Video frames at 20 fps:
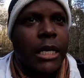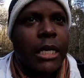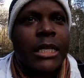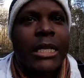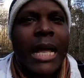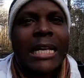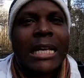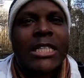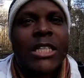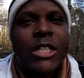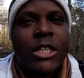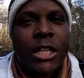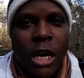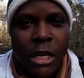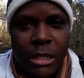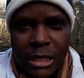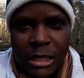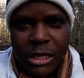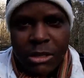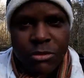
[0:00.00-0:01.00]
has
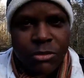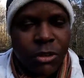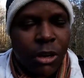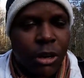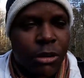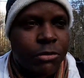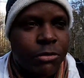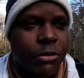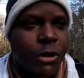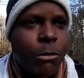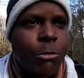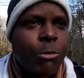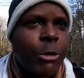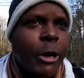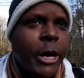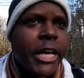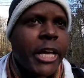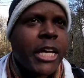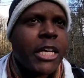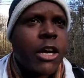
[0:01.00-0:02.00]
not evolved from
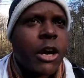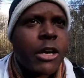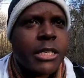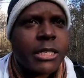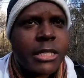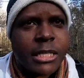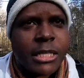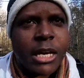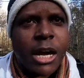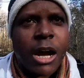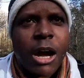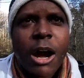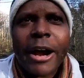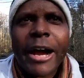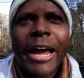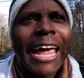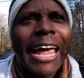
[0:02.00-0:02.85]
reggae or ska or